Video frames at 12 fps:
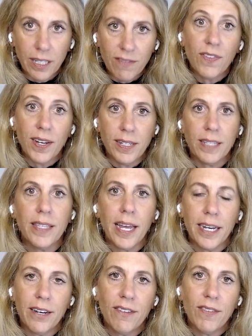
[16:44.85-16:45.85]
in funding
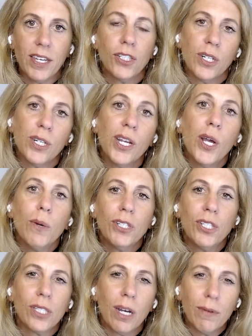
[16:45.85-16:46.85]
that innovation,
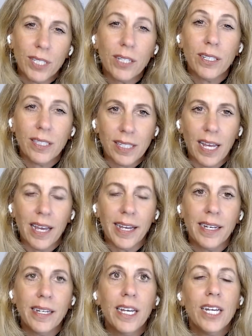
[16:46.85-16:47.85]
which is always a good
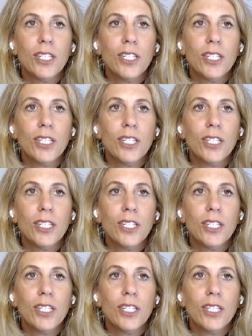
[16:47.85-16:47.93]
sign.